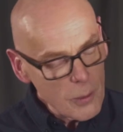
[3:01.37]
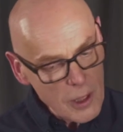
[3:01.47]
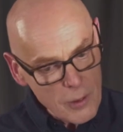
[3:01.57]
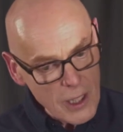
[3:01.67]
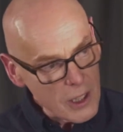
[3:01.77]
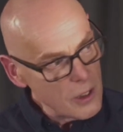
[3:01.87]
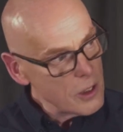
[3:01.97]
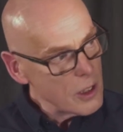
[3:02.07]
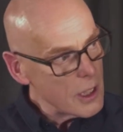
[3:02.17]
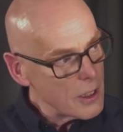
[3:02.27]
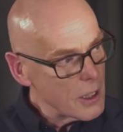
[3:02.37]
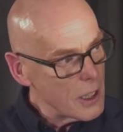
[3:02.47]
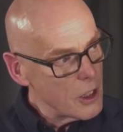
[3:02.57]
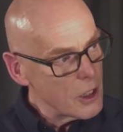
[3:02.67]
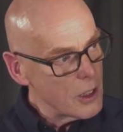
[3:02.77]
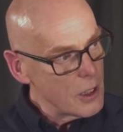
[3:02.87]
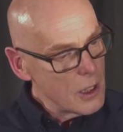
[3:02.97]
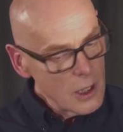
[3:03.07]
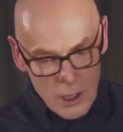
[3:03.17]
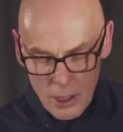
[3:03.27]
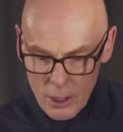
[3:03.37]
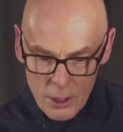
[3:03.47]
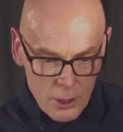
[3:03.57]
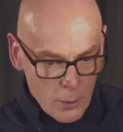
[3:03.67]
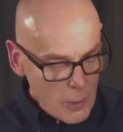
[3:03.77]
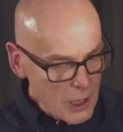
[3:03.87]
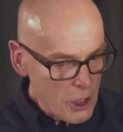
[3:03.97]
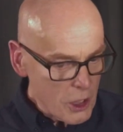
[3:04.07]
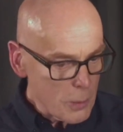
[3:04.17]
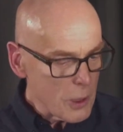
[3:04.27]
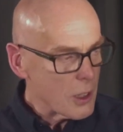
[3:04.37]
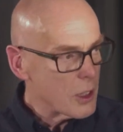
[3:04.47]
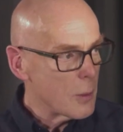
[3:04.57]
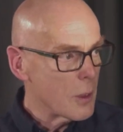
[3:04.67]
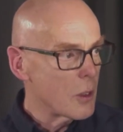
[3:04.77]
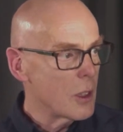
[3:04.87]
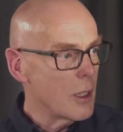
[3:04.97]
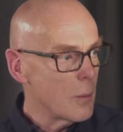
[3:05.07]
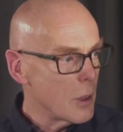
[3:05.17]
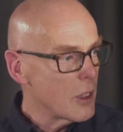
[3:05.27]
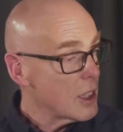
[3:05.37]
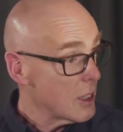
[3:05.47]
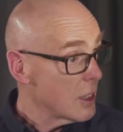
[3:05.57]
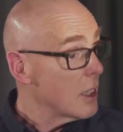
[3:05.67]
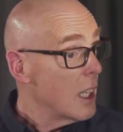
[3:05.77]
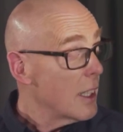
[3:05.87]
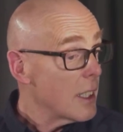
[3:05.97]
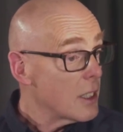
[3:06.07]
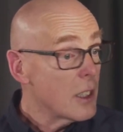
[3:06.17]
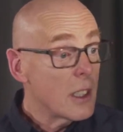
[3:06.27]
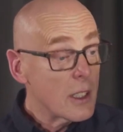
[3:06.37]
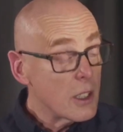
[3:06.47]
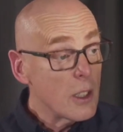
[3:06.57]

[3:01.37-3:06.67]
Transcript: about values and calculation and messages passing between processes, that's a